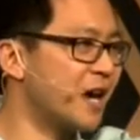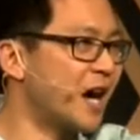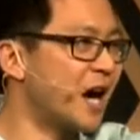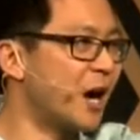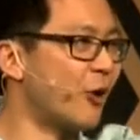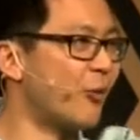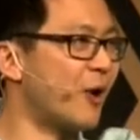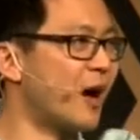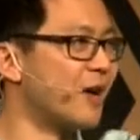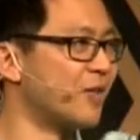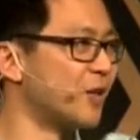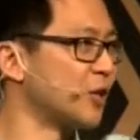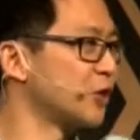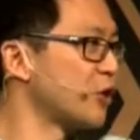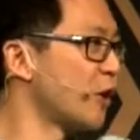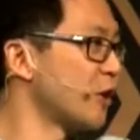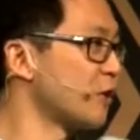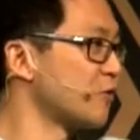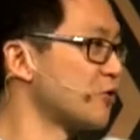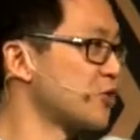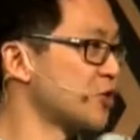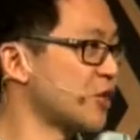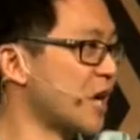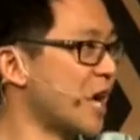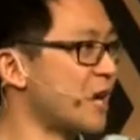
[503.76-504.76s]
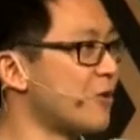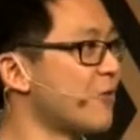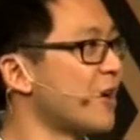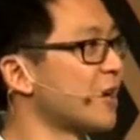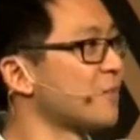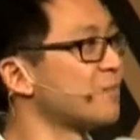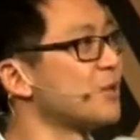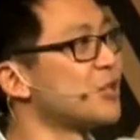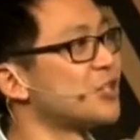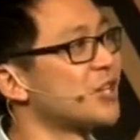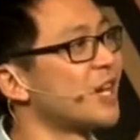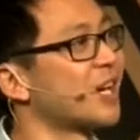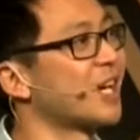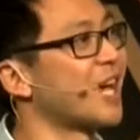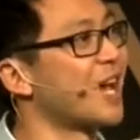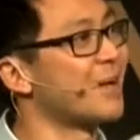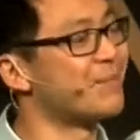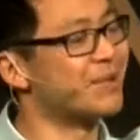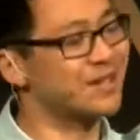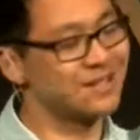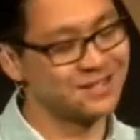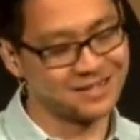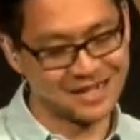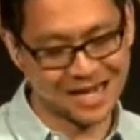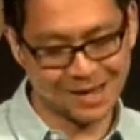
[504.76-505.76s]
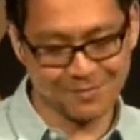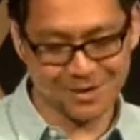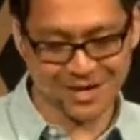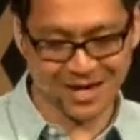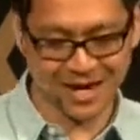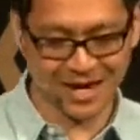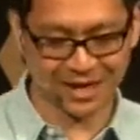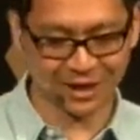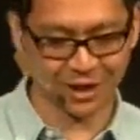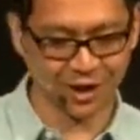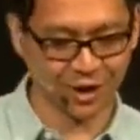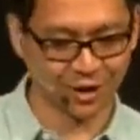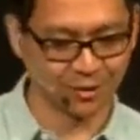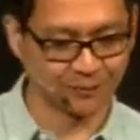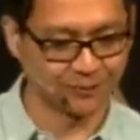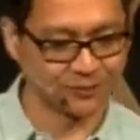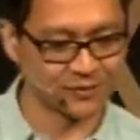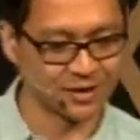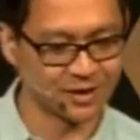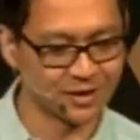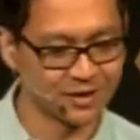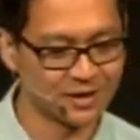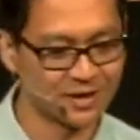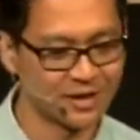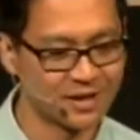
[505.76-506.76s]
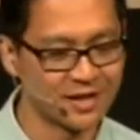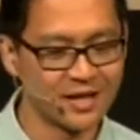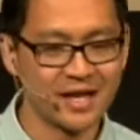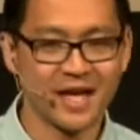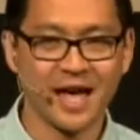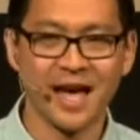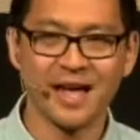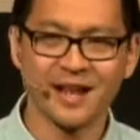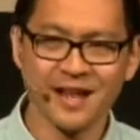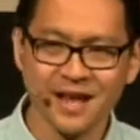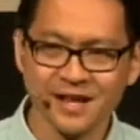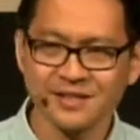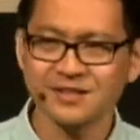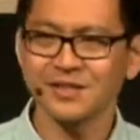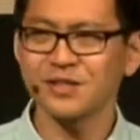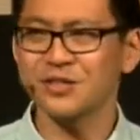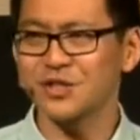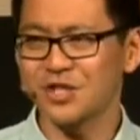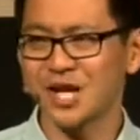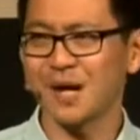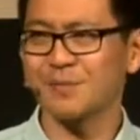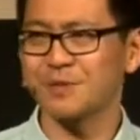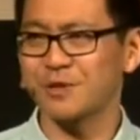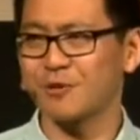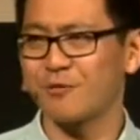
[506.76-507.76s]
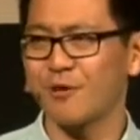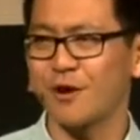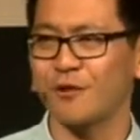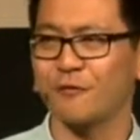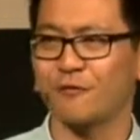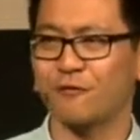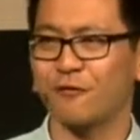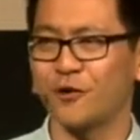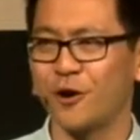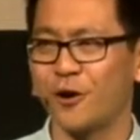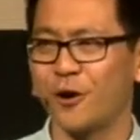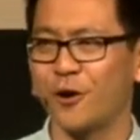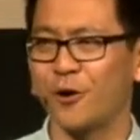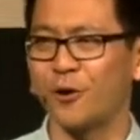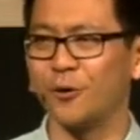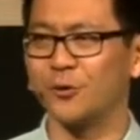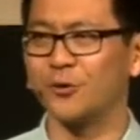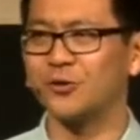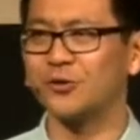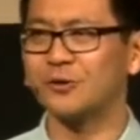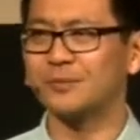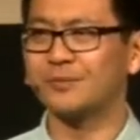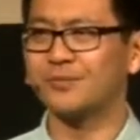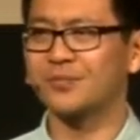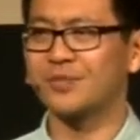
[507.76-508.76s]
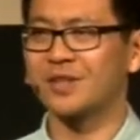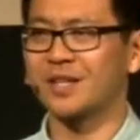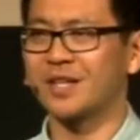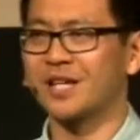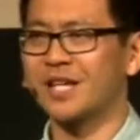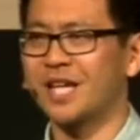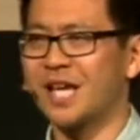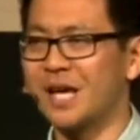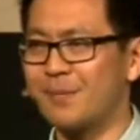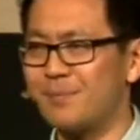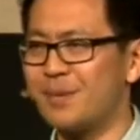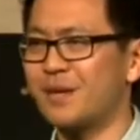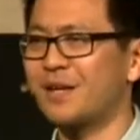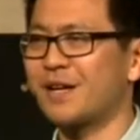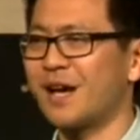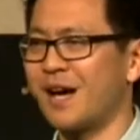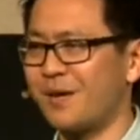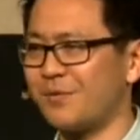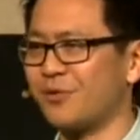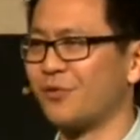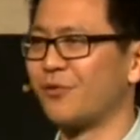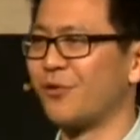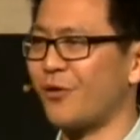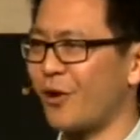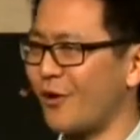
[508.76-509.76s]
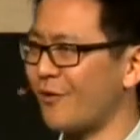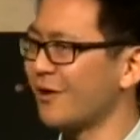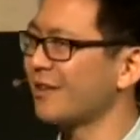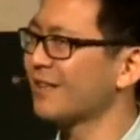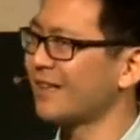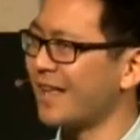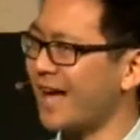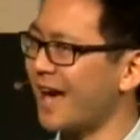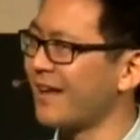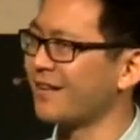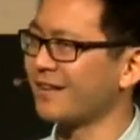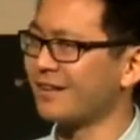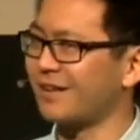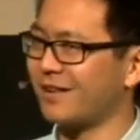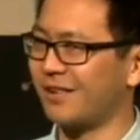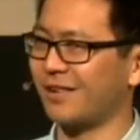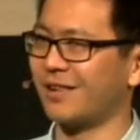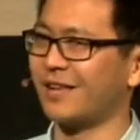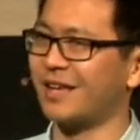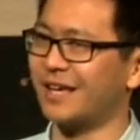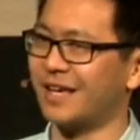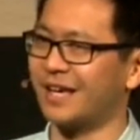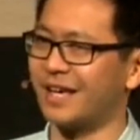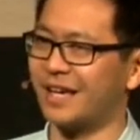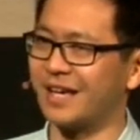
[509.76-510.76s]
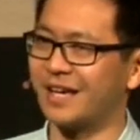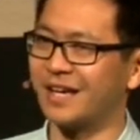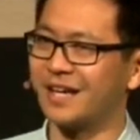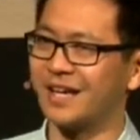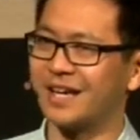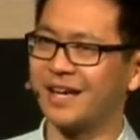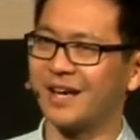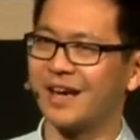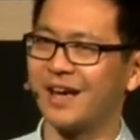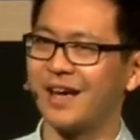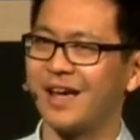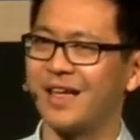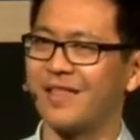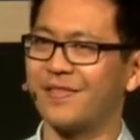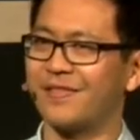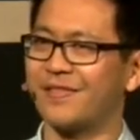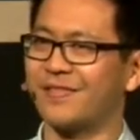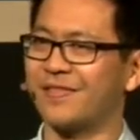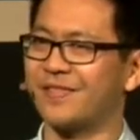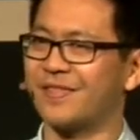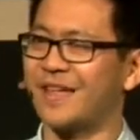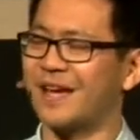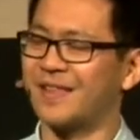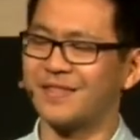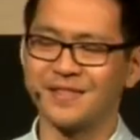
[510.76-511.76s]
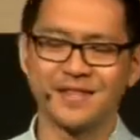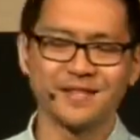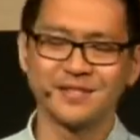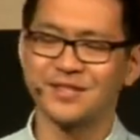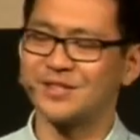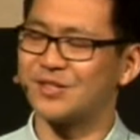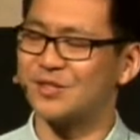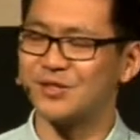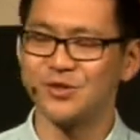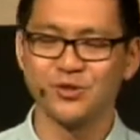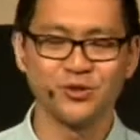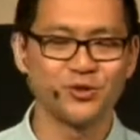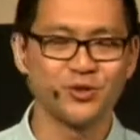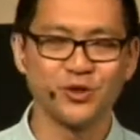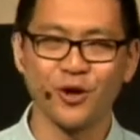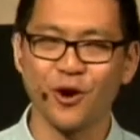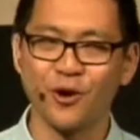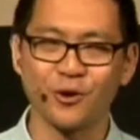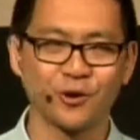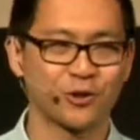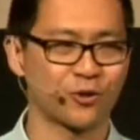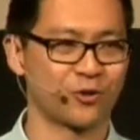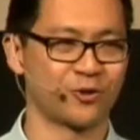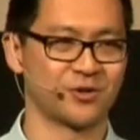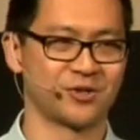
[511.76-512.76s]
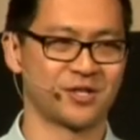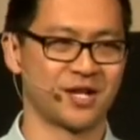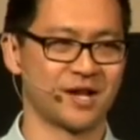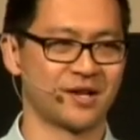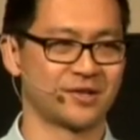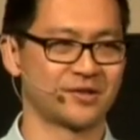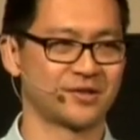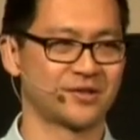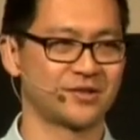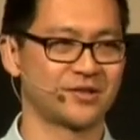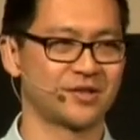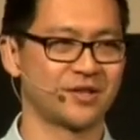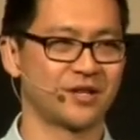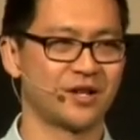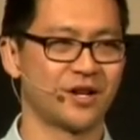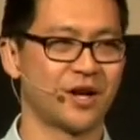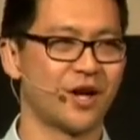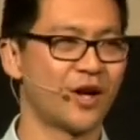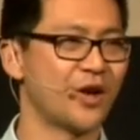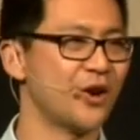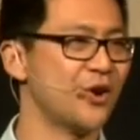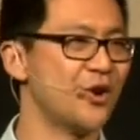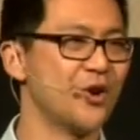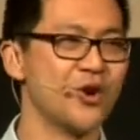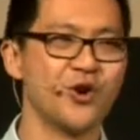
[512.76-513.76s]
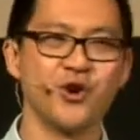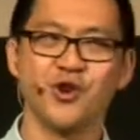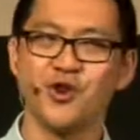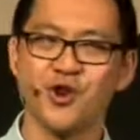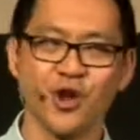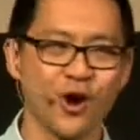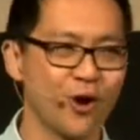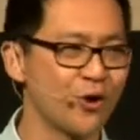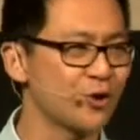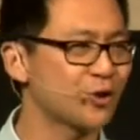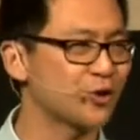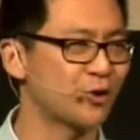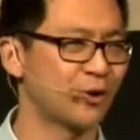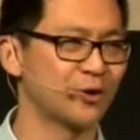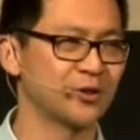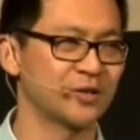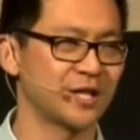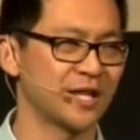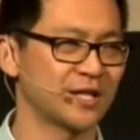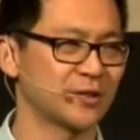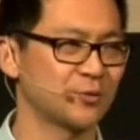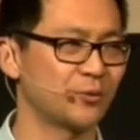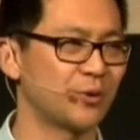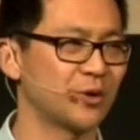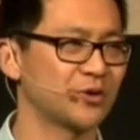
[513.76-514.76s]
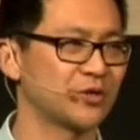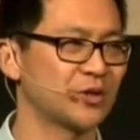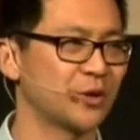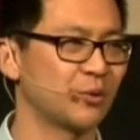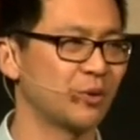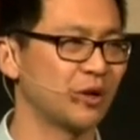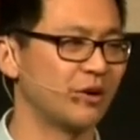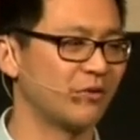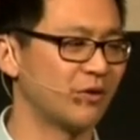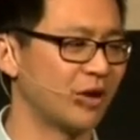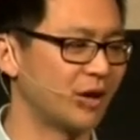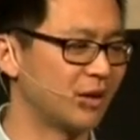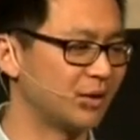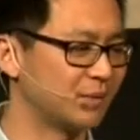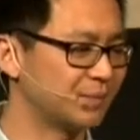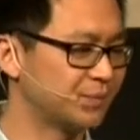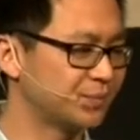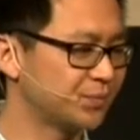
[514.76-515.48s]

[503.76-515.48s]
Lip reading: Yahweh, the God of Shadrach, Meshach, Abednego. And as this chapter unfolds, it becomes very loud and clear that this is no contest. No contest whatsoever.